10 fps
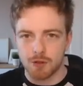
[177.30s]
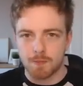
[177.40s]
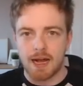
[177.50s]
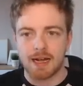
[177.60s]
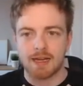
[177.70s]
your
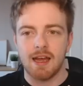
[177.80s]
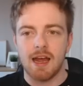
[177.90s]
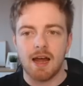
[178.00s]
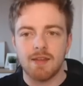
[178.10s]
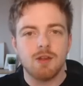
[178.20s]
bag,
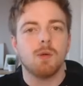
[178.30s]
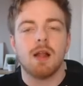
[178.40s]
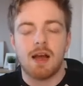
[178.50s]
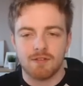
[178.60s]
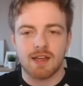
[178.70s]
and then
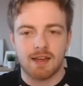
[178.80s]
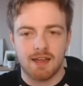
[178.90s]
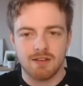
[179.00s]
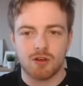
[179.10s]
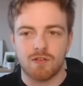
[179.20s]
you'll have that
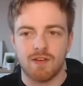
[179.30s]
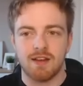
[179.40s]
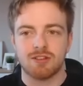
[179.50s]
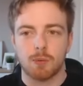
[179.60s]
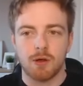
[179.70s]

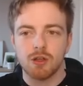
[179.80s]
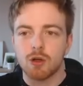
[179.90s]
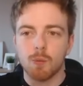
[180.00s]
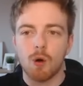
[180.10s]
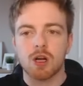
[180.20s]
interface where you
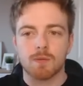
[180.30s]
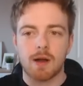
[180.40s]
can walk